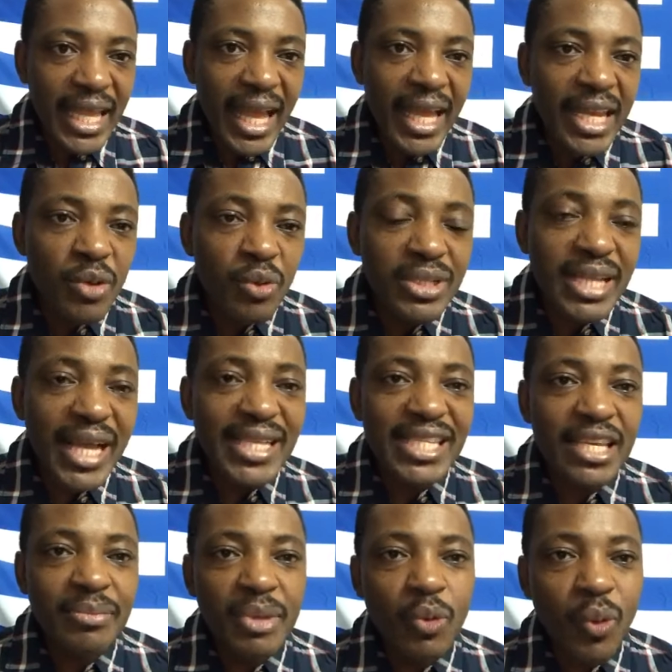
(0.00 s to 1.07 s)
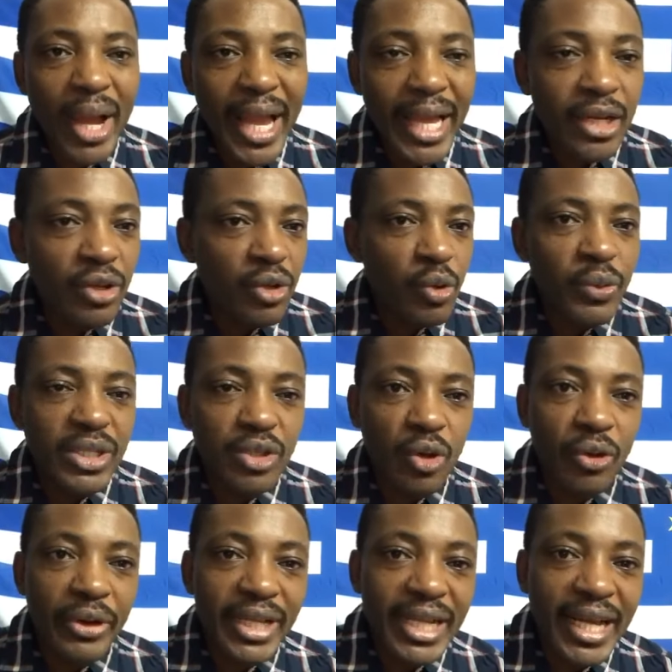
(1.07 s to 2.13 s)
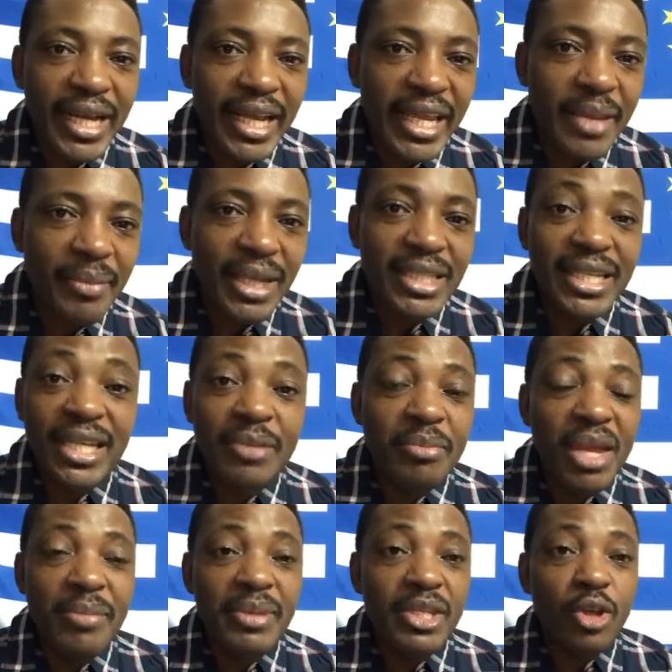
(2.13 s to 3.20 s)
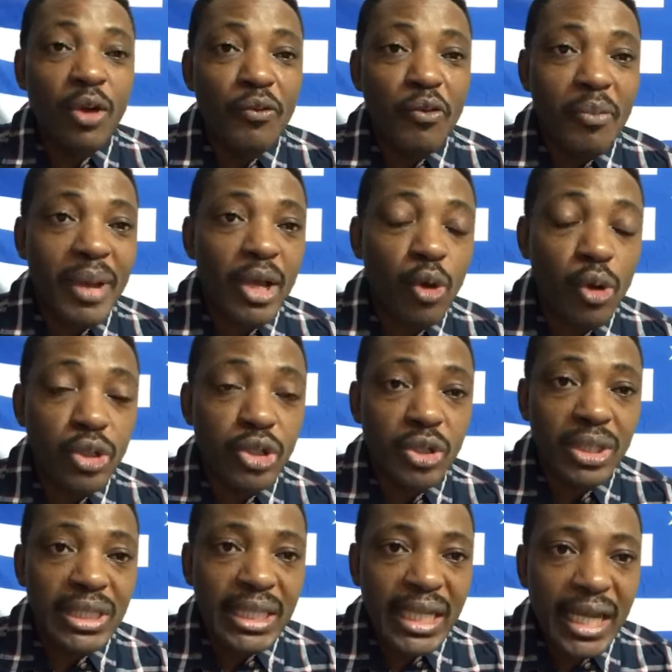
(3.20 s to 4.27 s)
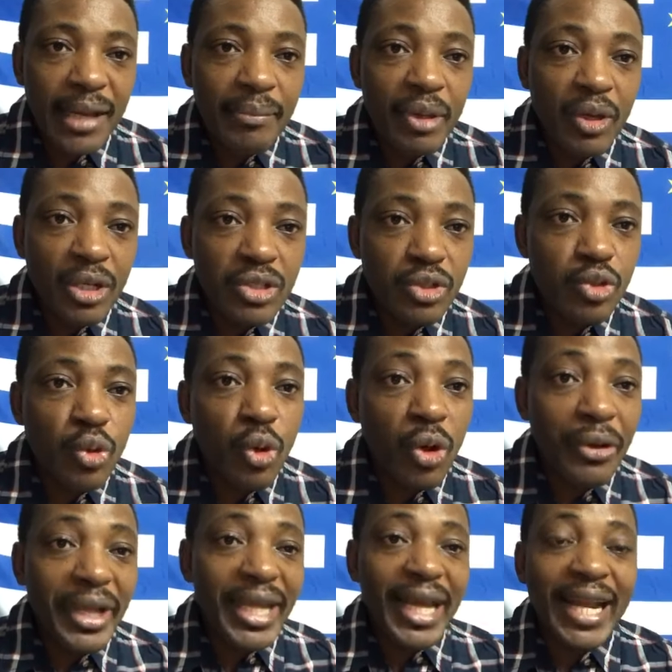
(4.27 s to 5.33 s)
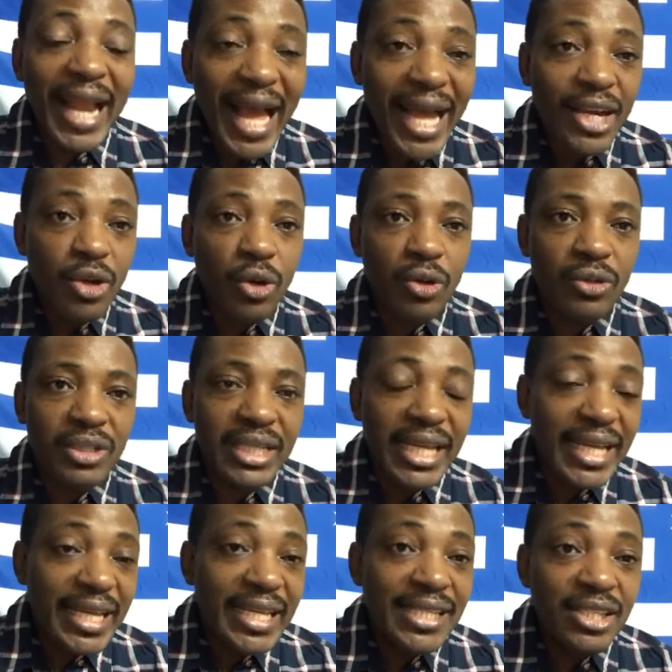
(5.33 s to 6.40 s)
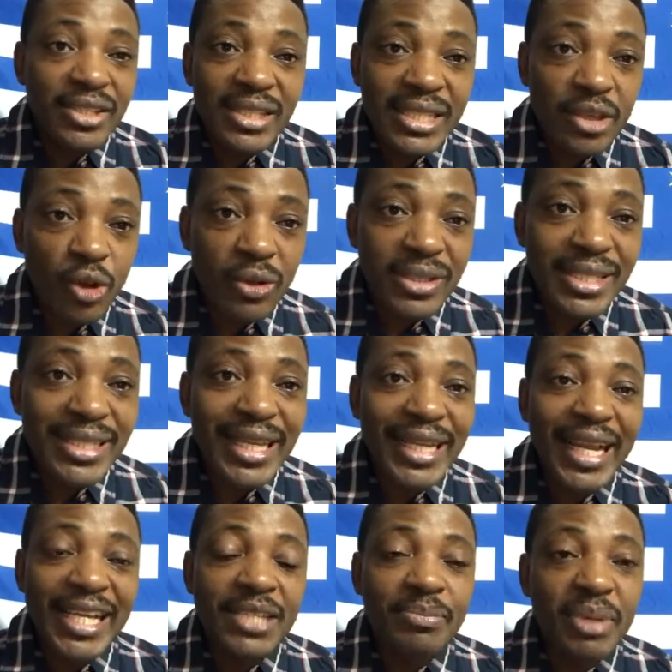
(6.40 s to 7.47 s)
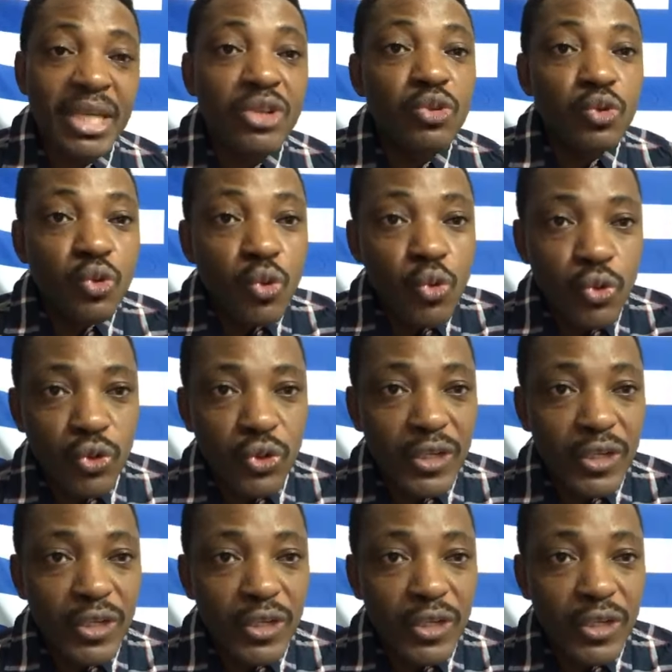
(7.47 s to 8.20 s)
and he was asking me why I don't always correct him. I tell him maybe it's come from my culture, because to correct an adult is considered as being rude